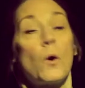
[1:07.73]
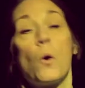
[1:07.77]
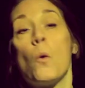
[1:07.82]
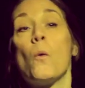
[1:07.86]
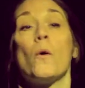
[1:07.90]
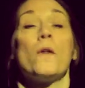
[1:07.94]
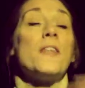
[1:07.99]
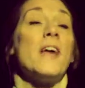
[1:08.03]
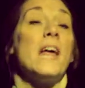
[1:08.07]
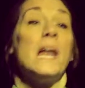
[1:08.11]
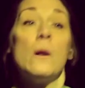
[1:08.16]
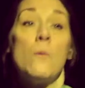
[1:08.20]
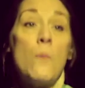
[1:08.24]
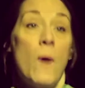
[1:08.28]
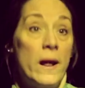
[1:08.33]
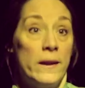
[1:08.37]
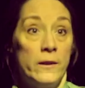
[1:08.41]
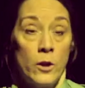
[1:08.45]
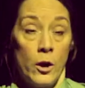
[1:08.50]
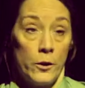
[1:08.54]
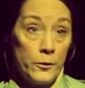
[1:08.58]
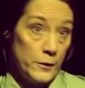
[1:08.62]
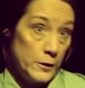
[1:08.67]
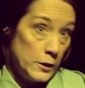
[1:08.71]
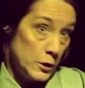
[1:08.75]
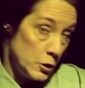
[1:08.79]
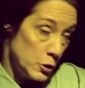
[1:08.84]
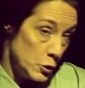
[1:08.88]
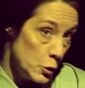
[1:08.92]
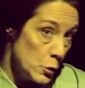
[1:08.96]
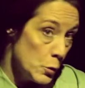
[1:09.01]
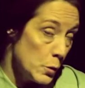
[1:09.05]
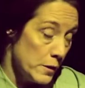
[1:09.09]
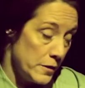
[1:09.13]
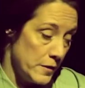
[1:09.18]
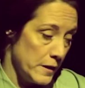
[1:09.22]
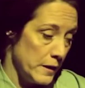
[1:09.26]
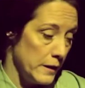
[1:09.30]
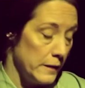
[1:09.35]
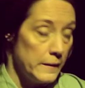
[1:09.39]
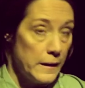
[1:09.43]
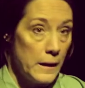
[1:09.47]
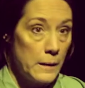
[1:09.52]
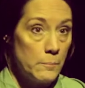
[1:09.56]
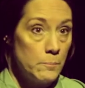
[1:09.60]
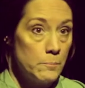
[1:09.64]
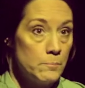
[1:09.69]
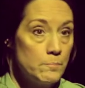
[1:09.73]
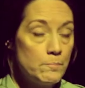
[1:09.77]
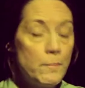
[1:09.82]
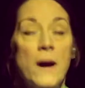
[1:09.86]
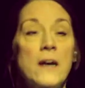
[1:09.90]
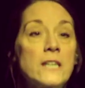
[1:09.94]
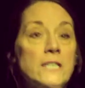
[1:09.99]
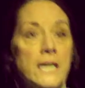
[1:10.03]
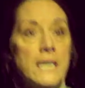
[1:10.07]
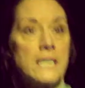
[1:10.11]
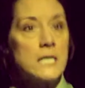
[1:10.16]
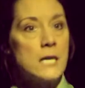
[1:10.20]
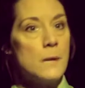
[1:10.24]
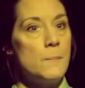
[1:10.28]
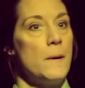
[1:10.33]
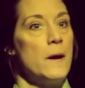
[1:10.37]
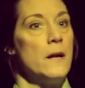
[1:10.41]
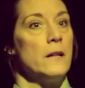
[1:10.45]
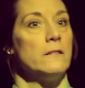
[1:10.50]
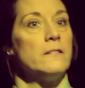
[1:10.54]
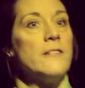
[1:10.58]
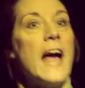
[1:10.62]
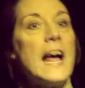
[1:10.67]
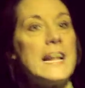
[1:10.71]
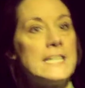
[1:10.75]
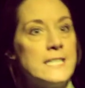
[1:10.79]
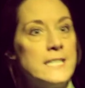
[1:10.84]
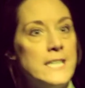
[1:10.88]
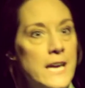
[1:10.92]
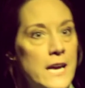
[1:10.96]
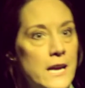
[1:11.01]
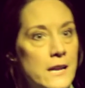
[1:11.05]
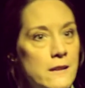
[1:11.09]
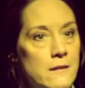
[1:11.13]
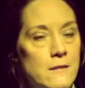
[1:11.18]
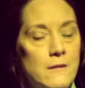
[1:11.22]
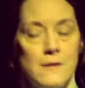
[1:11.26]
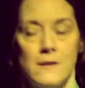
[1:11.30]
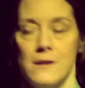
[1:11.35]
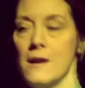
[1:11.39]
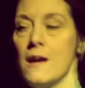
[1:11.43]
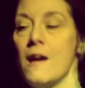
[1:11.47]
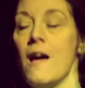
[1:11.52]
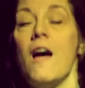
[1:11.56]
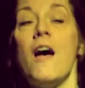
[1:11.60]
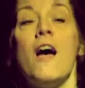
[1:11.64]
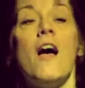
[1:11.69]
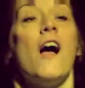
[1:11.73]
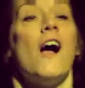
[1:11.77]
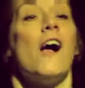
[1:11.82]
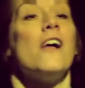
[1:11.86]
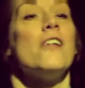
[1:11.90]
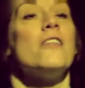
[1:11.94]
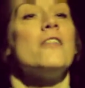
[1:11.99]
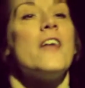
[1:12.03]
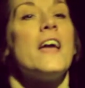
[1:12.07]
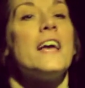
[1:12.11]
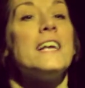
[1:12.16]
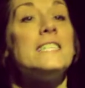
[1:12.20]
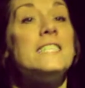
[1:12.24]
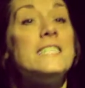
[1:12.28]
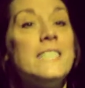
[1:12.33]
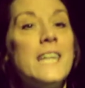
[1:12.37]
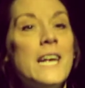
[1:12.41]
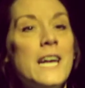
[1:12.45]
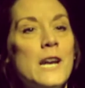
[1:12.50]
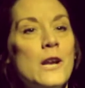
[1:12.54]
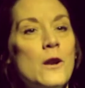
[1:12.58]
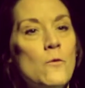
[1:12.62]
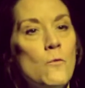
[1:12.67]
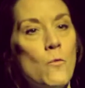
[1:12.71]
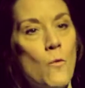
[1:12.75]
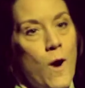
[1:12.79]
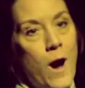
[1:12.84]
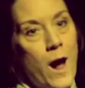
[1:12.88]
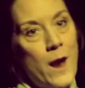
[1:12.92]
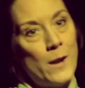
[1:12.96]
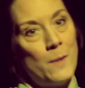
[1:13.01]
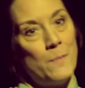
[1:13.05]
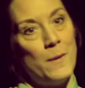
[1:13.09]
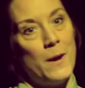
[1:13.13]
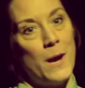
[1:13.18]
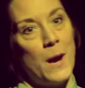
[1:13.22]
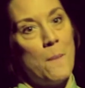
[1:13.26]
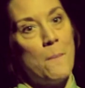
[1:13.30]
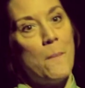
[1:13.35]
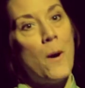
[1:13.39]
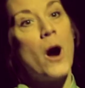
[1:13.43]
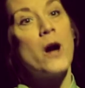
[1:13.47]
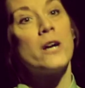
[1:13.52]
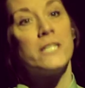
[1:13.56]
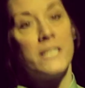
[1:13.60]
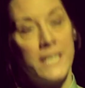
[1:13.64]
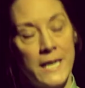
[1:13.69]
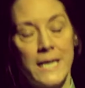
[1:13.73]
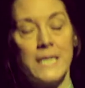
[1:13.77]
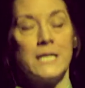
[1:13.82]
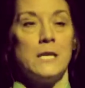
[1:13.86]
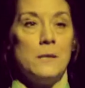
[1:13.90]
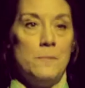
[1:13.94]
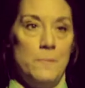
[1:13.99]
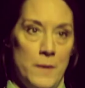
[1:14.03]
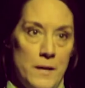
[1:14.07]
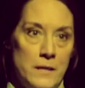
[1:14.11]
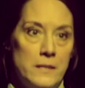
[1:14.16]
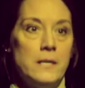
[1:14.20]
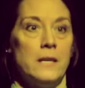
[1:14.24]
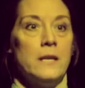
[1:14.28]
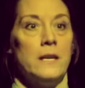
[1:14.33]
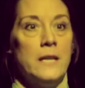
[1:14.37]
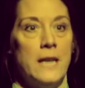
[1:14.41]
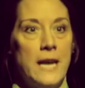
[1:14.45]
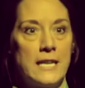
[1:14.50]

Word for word: Well, they didn't want nothing to do with it, and they, participant, that's it! They didn't want to be a participant in an